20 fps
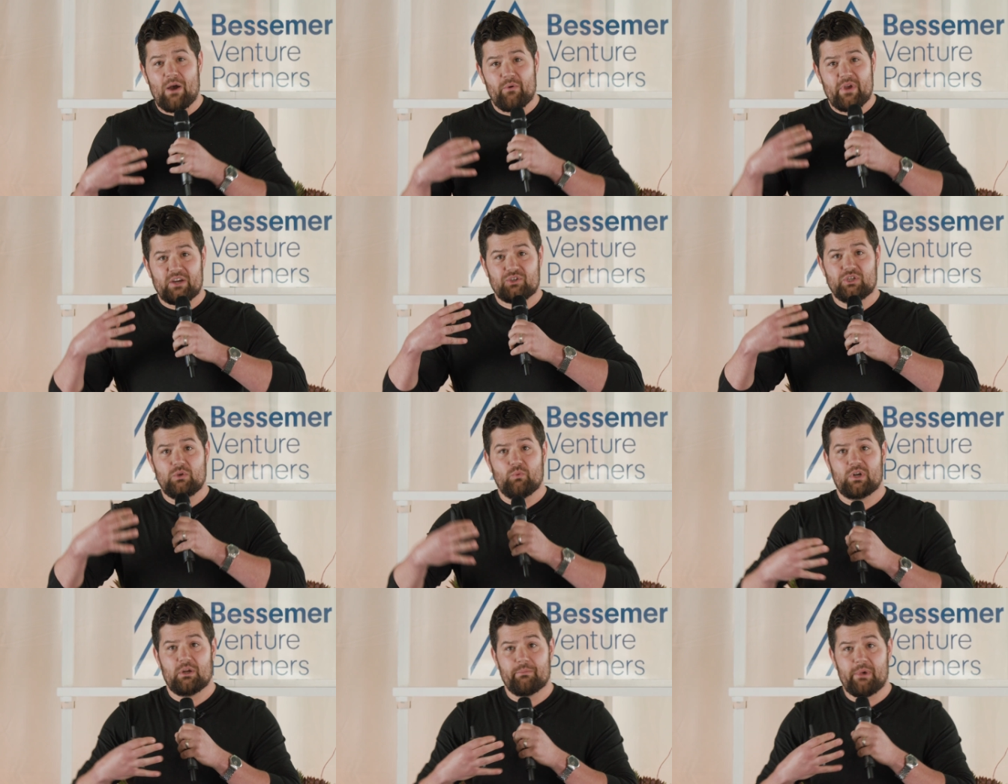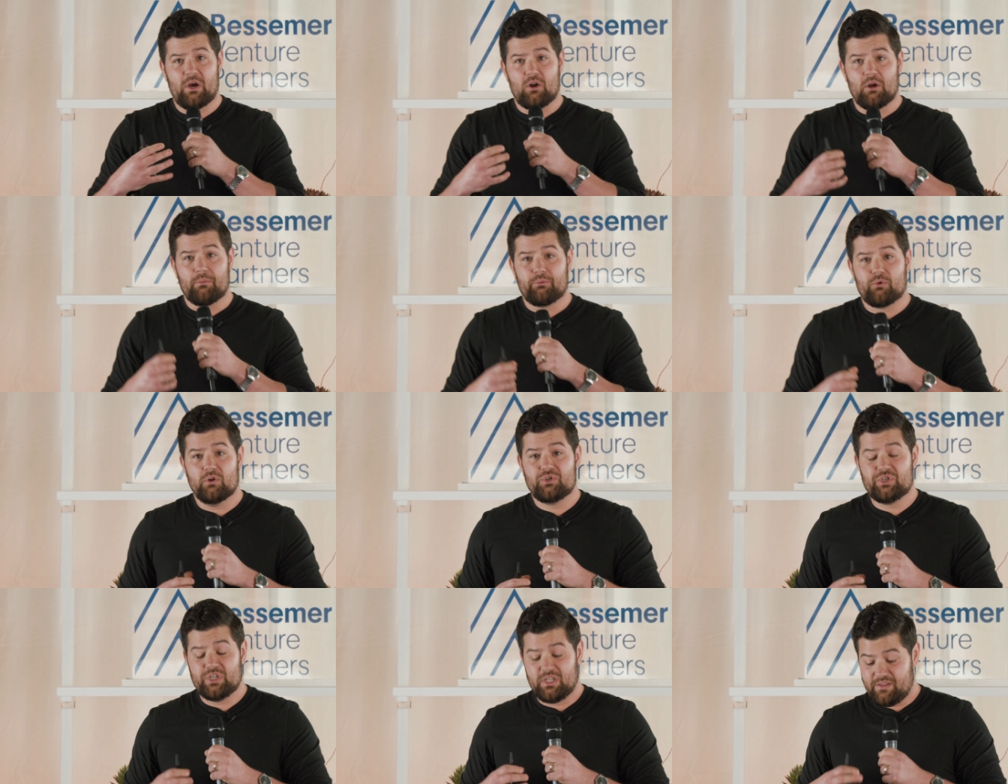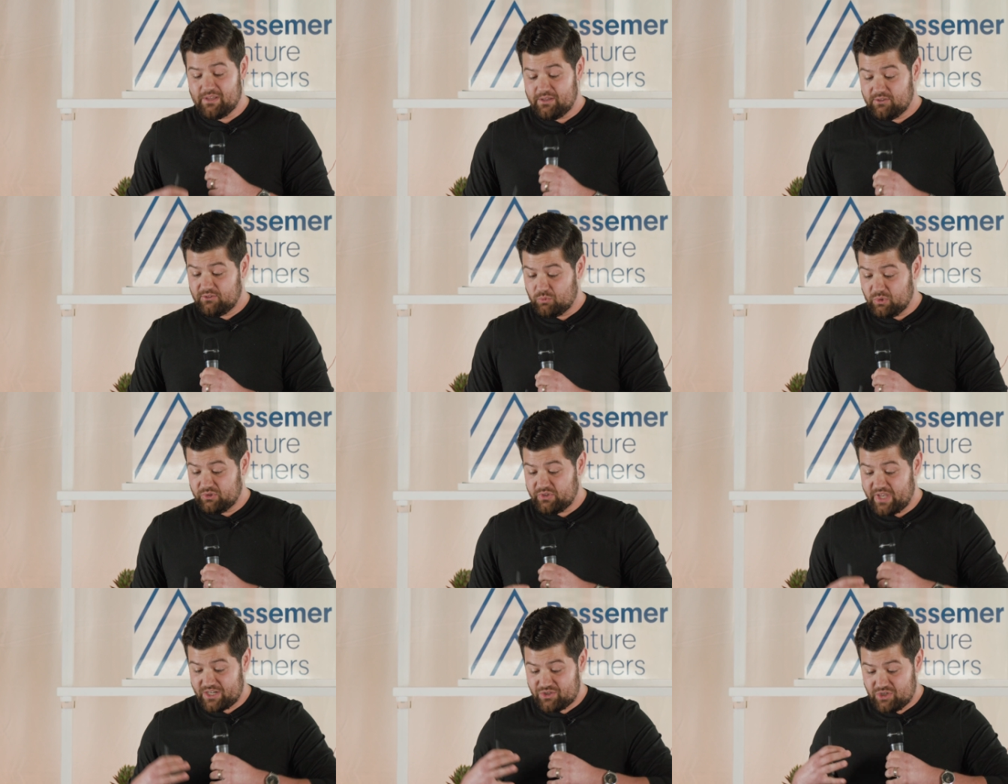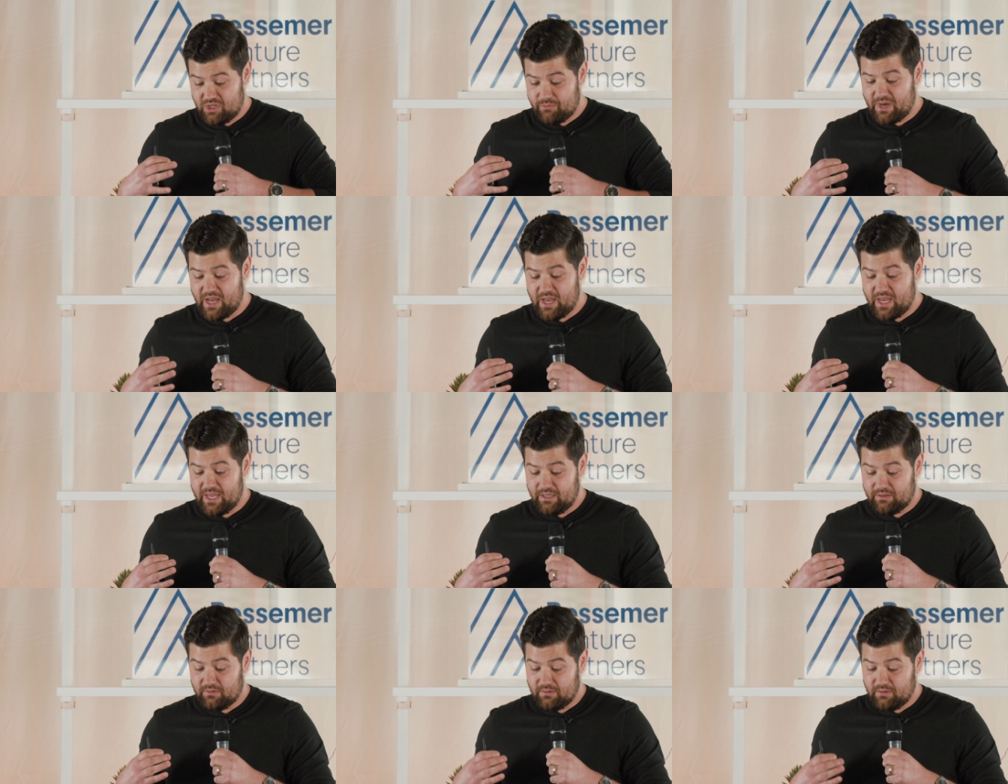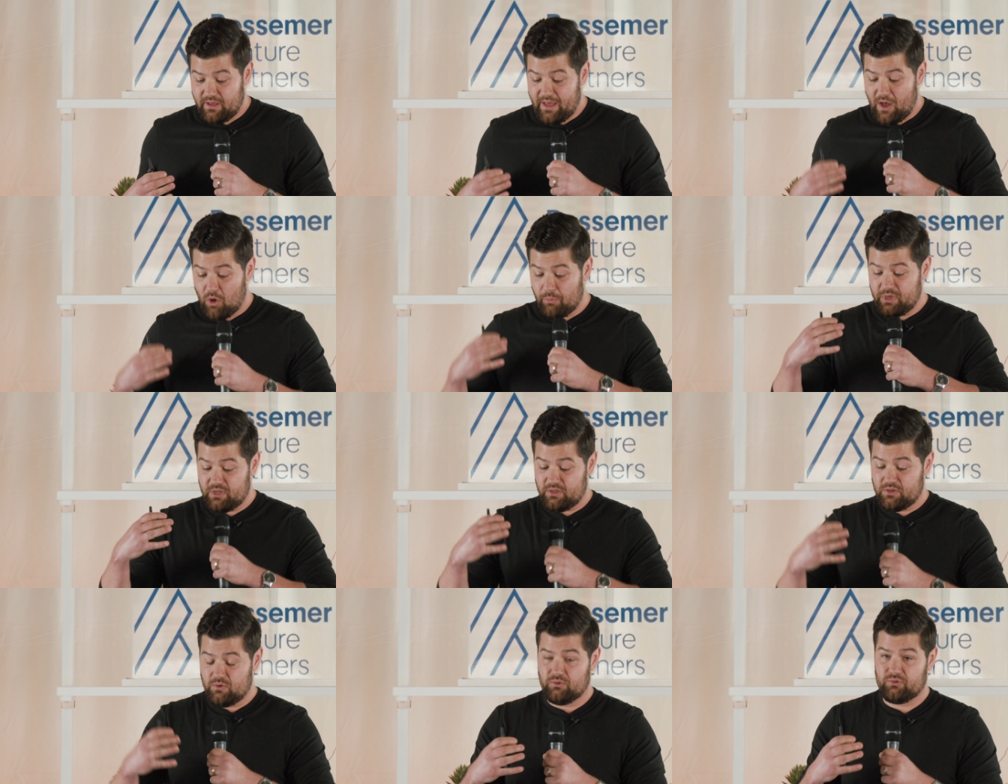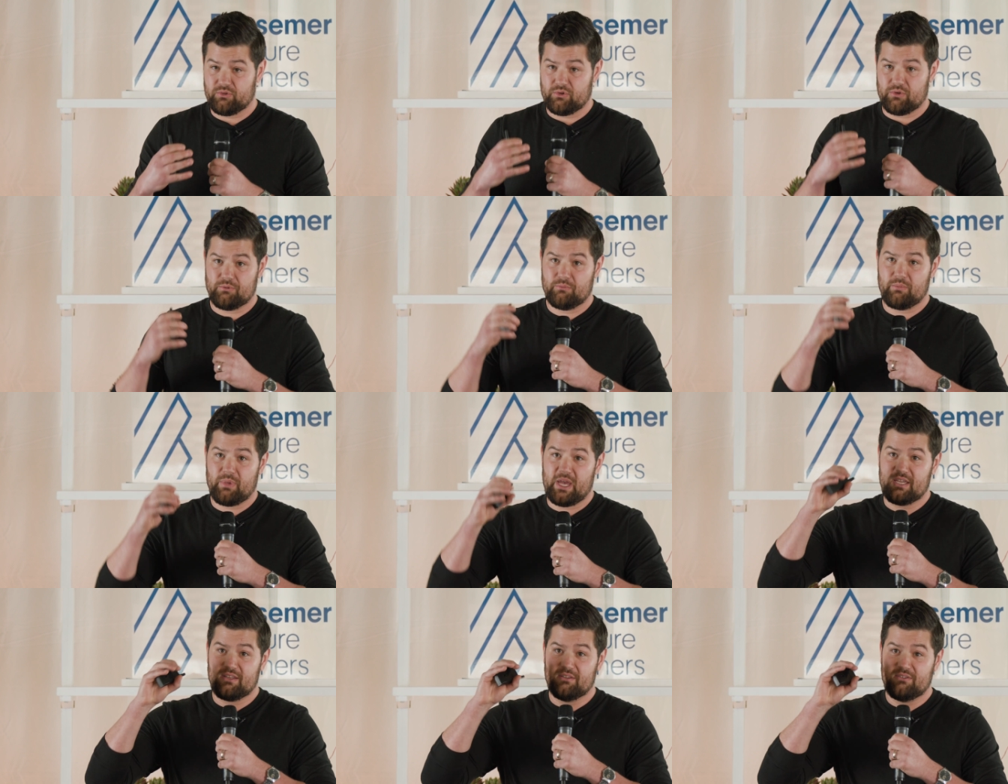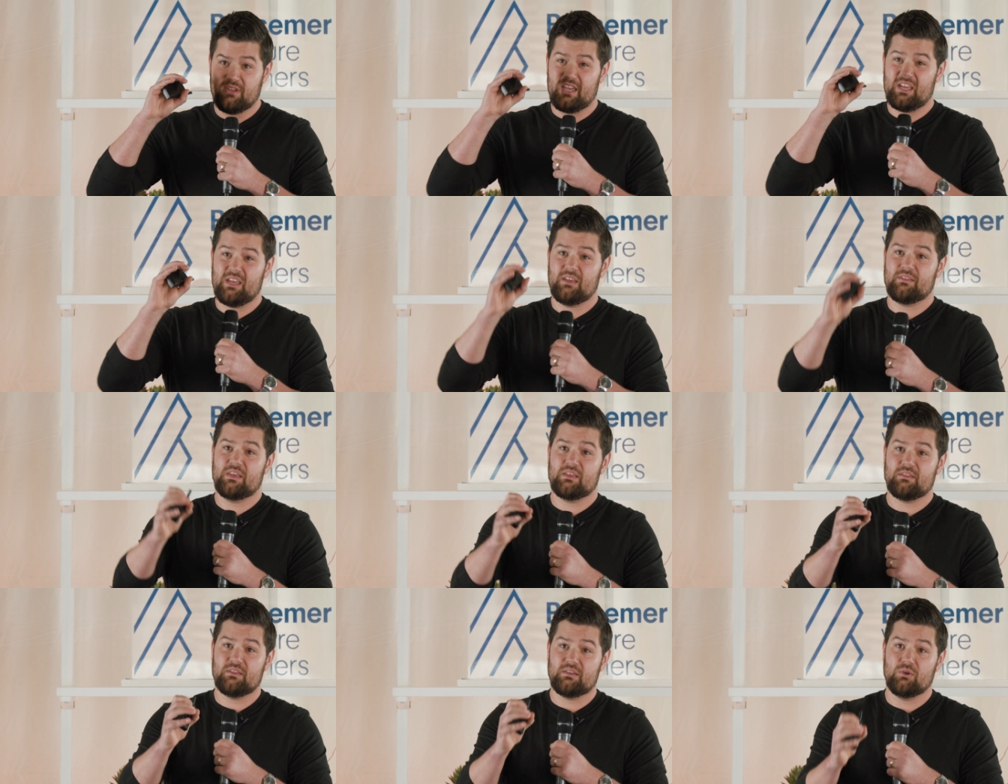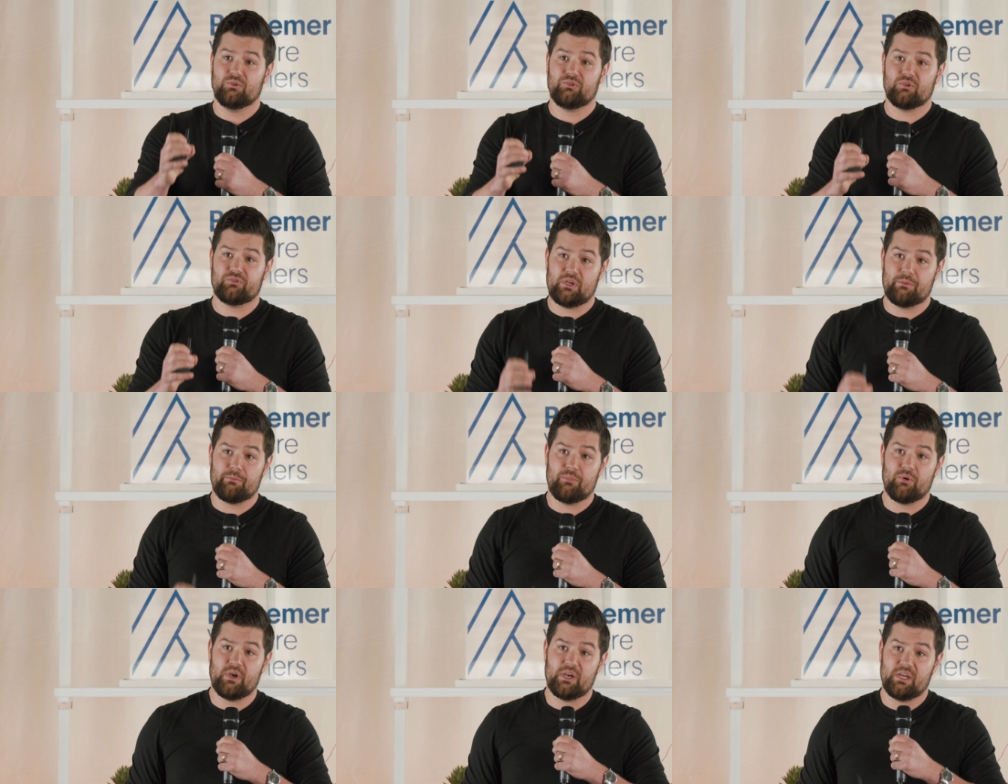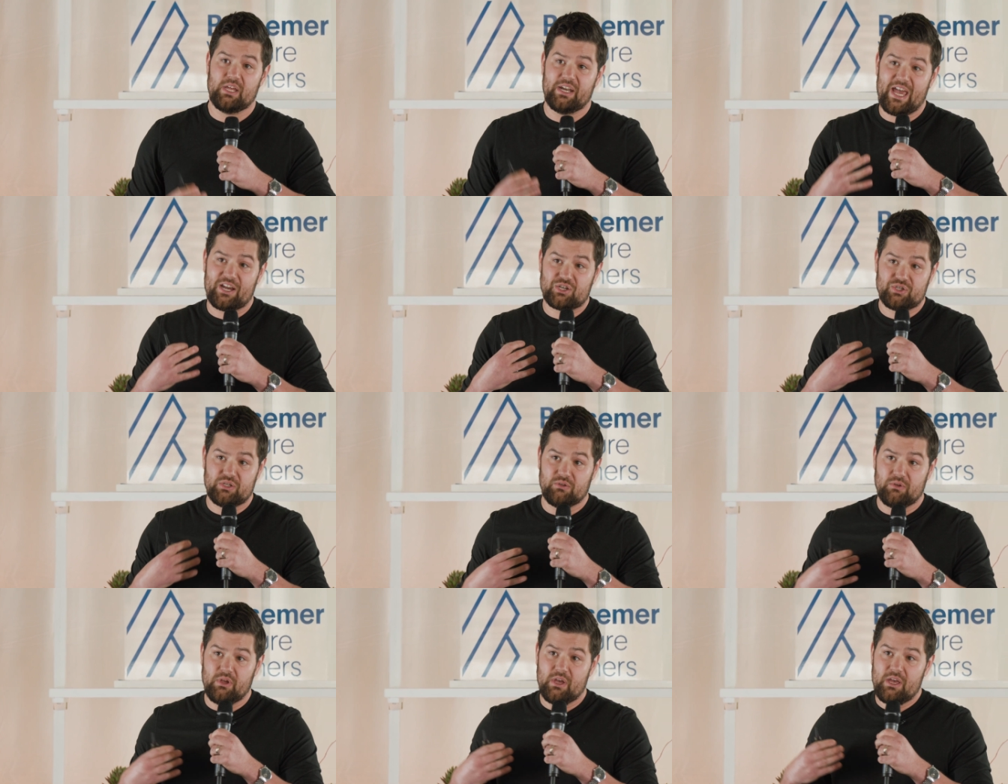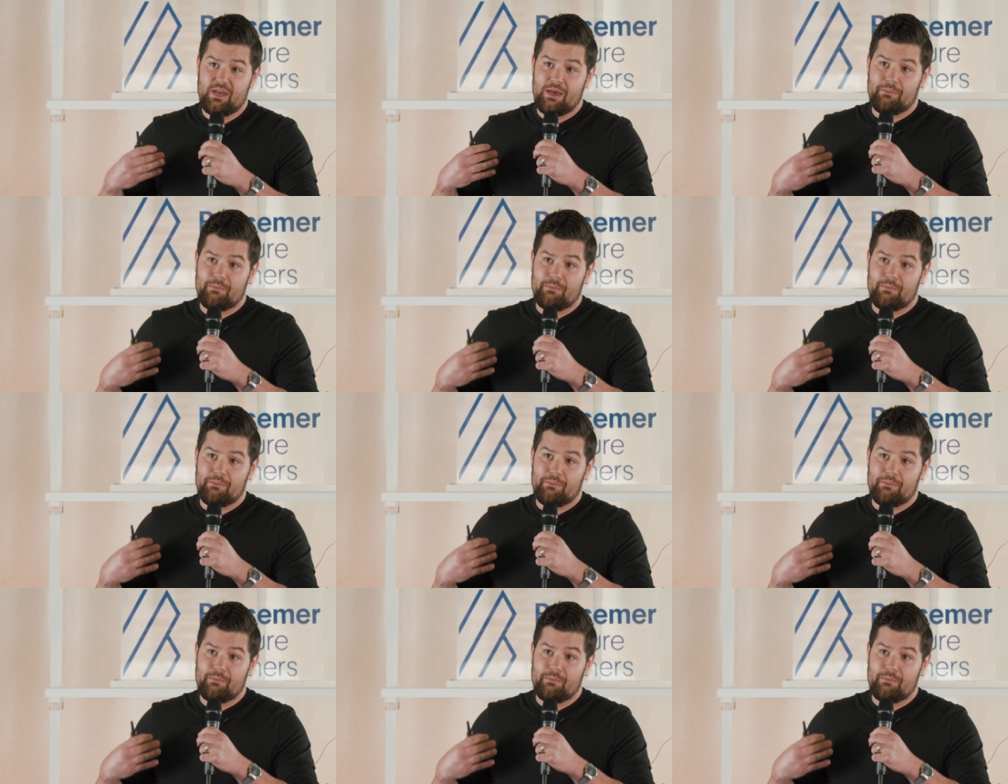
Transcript: we actually went about approaching this was actually by taking the user's input and actually